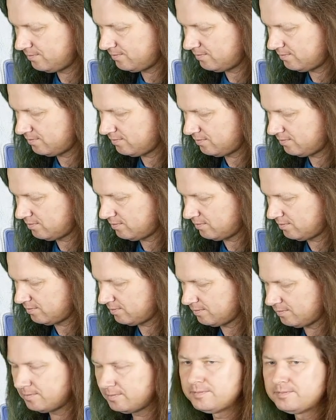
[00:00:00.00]

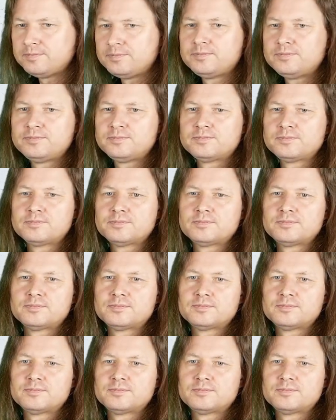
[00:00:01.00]
No one is speaking in this clip.